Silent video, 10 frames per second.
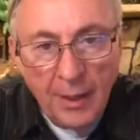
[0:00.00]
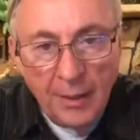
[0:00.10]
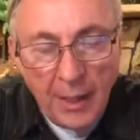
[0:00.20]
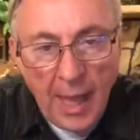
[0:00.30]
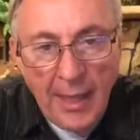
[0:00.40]

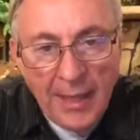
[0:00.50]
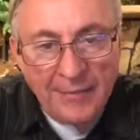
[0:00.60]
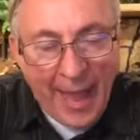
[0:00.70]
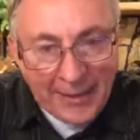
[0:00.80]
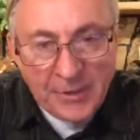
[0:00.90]
Okay?
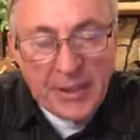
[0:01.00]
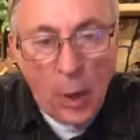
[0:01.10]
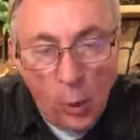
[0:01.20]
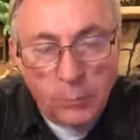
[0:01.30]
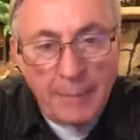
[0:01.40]
That's the
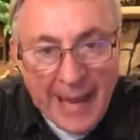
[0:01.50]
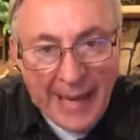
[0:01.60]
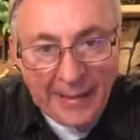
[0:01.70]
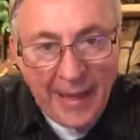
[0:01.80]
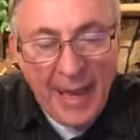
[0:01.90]
old
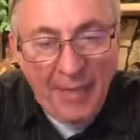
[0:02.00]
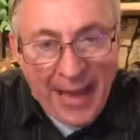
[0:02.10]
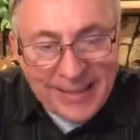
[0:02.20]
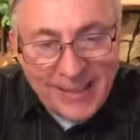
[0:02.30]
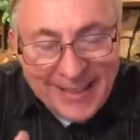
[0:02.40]
man.
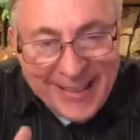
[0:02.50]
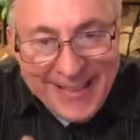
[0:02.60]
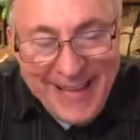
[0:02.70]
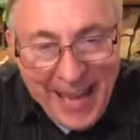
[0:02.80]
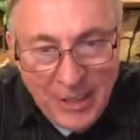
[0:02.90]
That's the
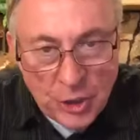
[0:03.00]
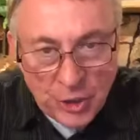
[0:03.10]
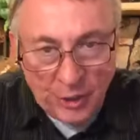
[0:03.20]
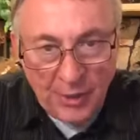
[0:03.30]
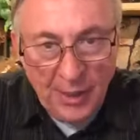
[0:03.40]

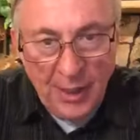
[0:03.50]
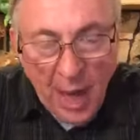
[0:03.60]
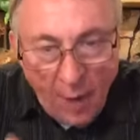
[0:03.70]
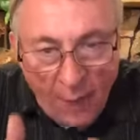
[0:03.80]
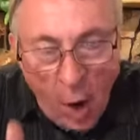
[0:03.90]
nature
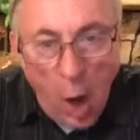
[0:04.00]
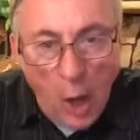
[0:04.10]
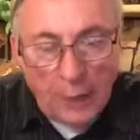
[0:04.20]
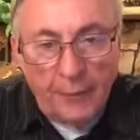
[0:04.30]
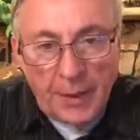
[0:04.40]
of
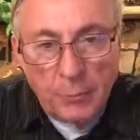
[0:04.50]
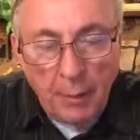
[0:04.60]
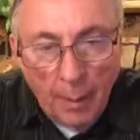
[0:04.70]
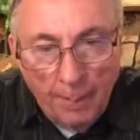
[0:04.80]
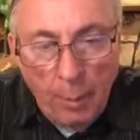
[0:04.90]
all of us. We
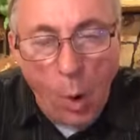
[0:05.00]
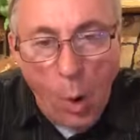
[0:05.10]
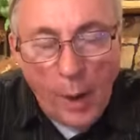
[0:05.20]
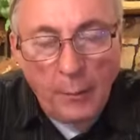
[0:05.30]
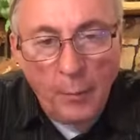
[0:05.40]
are
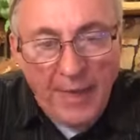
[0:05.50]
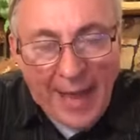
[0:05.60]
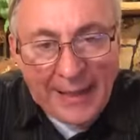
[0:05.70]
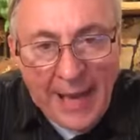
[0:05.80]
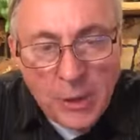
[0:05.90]
born with
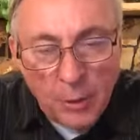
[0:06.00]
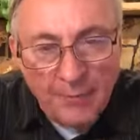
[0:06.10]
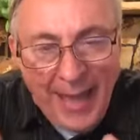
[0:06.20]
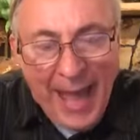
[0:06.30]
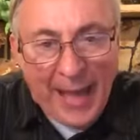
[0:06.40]
that nature of
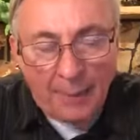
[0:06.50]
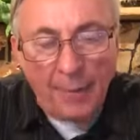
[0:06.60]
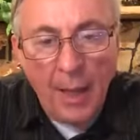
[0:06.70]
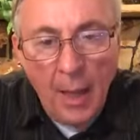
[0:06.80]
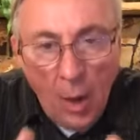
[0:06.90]
Adam.
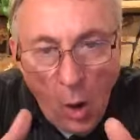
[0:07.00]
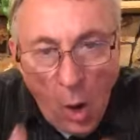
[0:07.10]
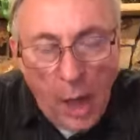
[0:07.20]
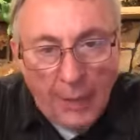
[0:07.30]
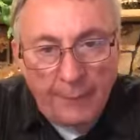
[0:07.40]

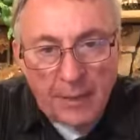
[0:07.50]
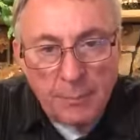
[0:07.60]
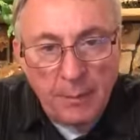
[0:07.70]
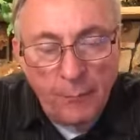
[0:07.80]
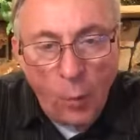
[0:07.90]
All of us,
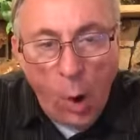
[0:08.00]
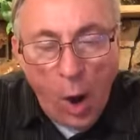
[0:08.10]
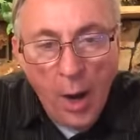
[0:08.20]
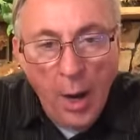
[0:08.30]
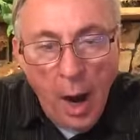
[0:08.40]

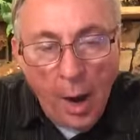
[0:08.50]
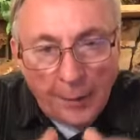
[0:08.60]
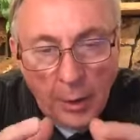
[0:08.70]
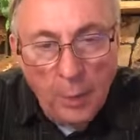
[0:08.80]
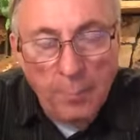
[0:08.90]
before our
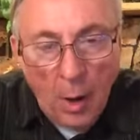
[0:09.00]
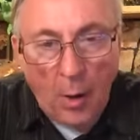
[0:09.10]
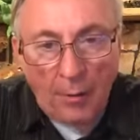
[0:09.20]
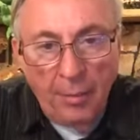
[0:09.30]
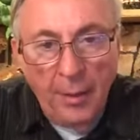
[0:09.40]
new
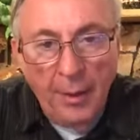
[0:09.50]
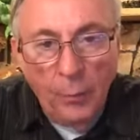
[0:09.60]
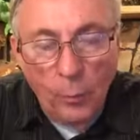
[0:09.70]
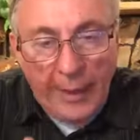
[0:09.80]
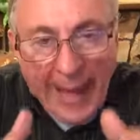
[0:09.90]
birth,
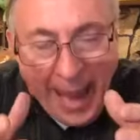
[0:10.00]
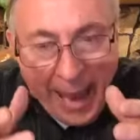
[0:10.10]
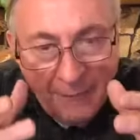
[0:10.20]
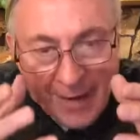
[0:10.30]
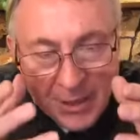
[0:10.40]
we
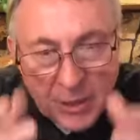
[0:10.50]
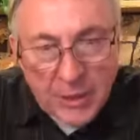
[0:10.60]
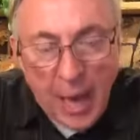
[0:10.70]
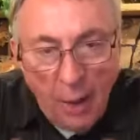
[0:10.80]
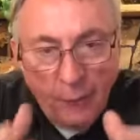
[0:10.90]
have a
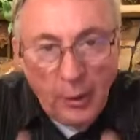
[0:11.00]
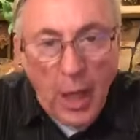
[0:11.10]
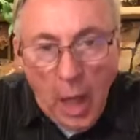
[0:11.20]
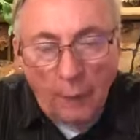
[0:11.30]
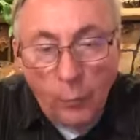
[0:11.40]
self
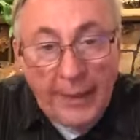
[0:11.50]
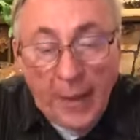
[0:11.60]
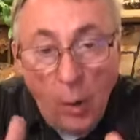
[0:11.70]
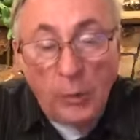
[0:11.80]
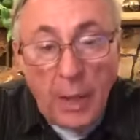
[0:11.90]
love. We
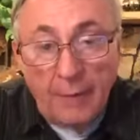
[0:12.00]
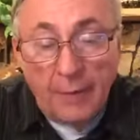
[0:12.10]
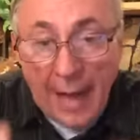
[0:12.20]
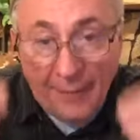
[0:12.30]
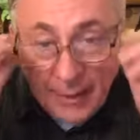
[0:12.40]
don't love
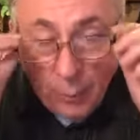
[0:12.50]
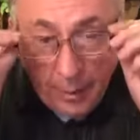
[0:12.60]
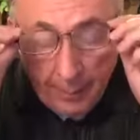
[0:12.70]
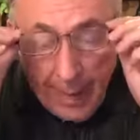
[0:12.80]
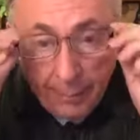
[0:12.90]
God. That's why
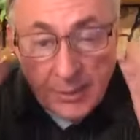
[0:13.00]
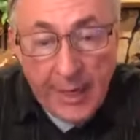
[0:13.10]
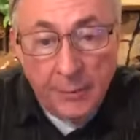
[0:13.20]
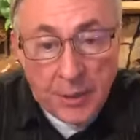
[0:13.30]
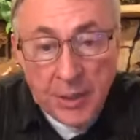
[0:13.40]
the Bible
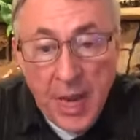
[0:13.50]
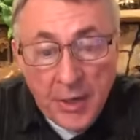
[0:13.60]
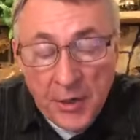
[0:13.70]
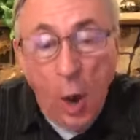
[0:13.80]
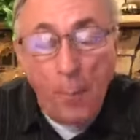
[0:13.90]
tells us
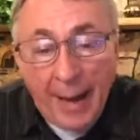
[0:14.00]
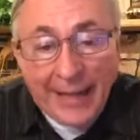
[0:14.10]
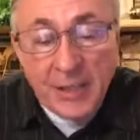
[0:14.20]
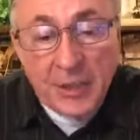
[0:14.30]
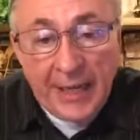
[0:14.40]

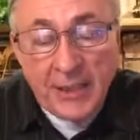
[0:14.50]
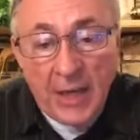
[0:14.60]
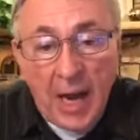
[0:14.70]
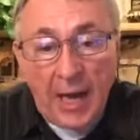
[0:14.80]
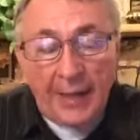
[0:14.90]
nobody seeks
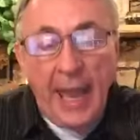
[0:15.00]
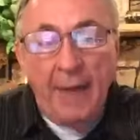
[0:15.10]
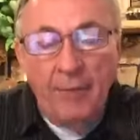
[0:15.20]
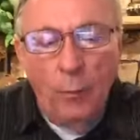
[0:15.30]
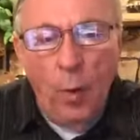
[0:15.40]
God.
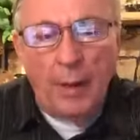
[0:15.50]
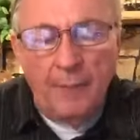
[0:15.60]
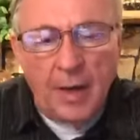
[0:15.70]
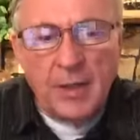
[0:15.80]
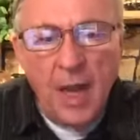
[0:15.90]
Every one of
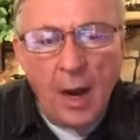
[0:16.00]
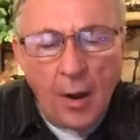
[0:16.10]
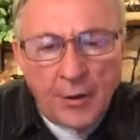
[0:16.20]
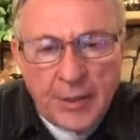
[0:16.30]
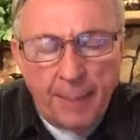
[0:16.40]
us
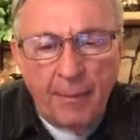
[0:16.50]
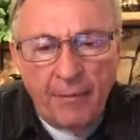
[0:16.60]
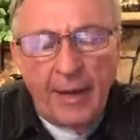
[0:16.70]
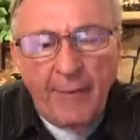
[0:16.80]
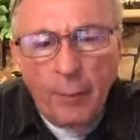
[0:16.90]
are separate,
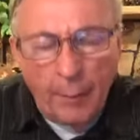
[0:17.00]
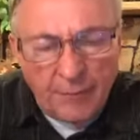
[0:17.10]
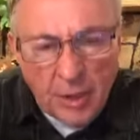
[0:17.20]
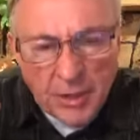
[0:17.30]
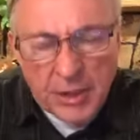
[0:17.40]
every one of
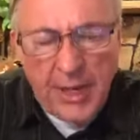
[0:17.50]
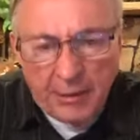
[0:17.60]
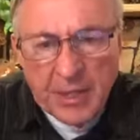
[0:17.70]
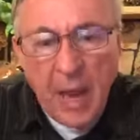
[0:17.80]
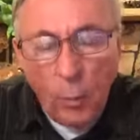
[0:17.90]
us are
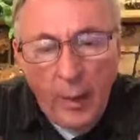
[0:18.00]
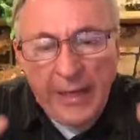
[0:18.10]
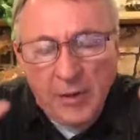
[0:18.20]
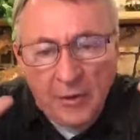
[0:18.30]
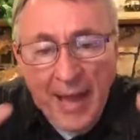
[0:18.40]
sinners.
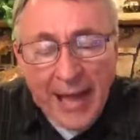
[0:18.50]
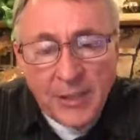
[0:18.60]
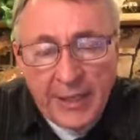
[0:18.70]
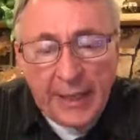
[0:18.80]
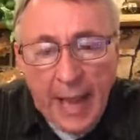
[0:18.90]
We do not
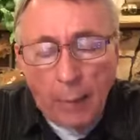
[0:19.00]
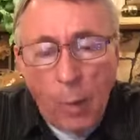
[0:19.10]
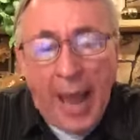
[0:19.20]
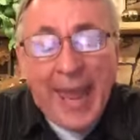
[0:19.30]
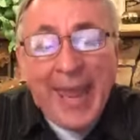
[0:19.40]
see God.
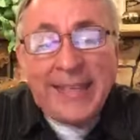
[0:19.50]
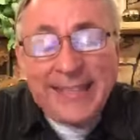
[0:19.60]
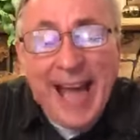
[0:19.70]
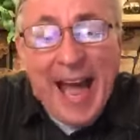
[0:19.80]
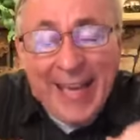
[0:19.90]
Why? It's
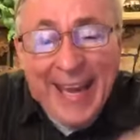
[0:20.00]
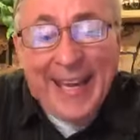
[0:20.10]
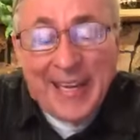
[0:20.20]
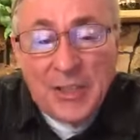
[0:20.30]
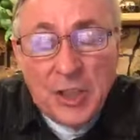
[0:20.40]
not
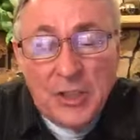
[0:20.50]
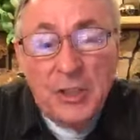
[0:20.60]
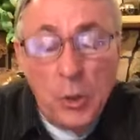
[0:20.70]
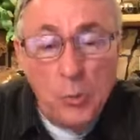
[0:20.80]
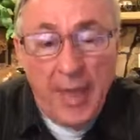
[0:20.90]
in us to
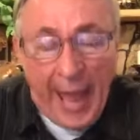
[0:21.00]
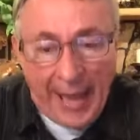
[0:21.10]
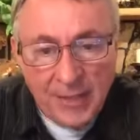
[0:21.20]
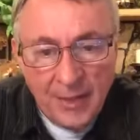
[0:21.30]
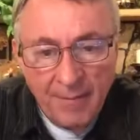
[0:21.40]
do
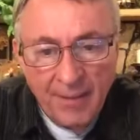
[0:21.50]
that.